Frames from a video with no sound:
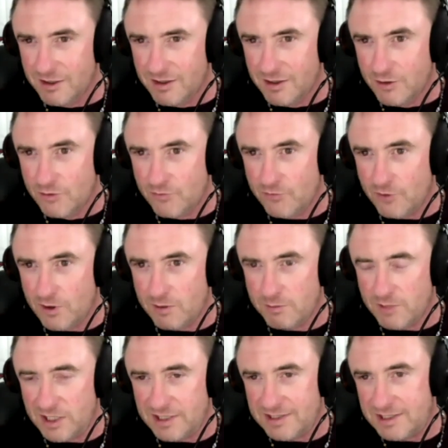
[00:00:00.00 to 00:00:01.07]
from
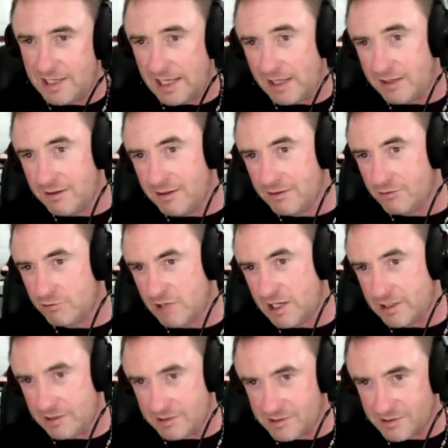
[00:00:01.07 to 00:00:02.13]
a dead
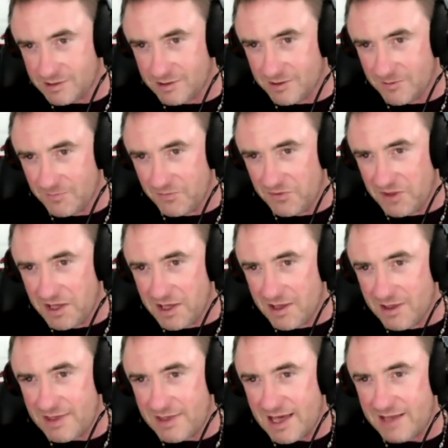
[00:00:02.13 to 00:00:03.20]
race
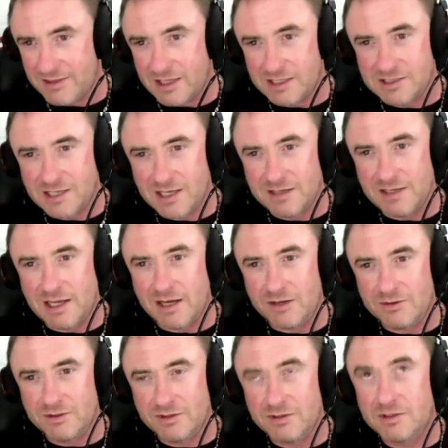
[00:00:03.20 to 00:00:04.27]
that they sent
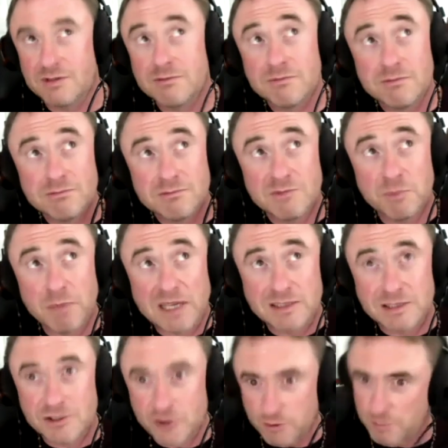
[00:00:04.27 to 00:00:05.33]
out, the
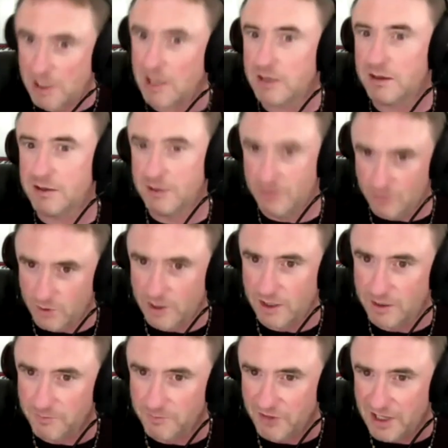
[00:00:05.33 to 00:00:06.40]
message in a bottle, in a
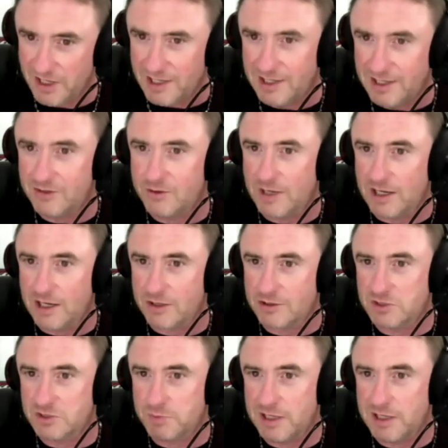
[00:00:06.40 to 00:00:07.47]
way, into outer
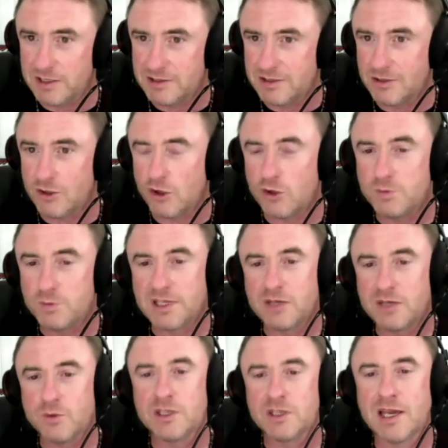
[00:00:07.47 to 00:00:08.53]
space in the hopes that it
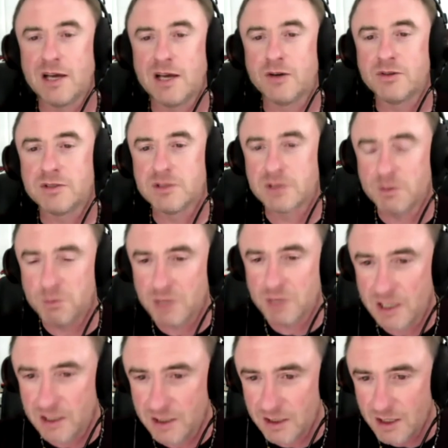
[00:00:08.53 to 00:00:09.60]
would encounter
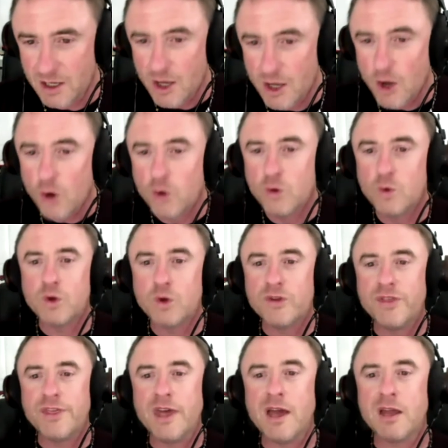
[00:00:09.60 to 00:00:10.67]
somebody who
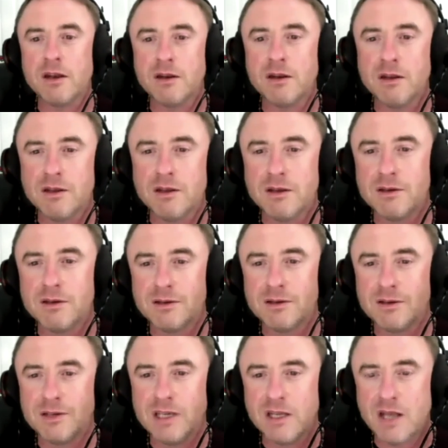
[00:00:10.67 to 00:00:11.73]
would then
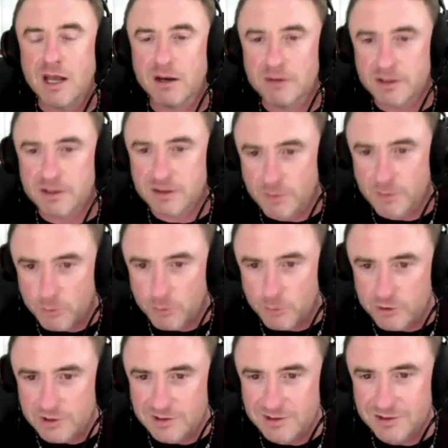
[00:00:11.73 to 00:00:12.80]
inherit the
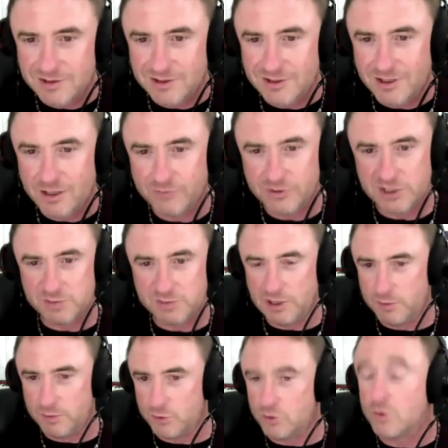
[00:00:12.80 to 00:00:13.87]
memories of these
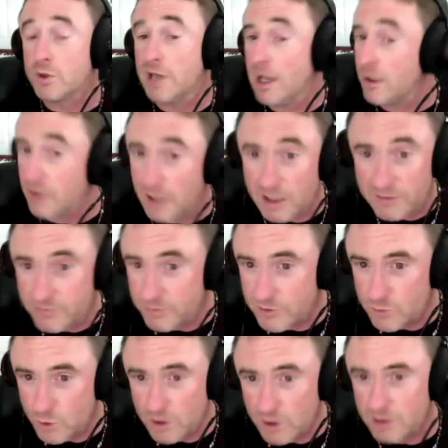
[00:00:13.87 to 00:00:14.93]
people who are now gone from the
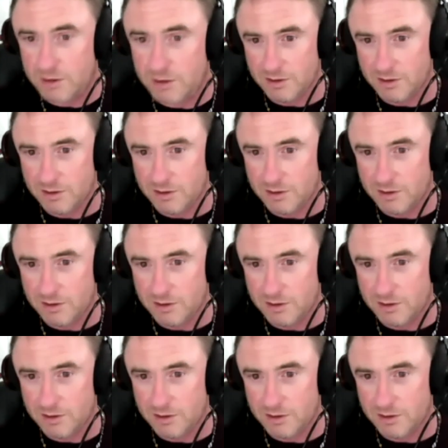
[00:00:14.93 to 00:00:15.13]
world.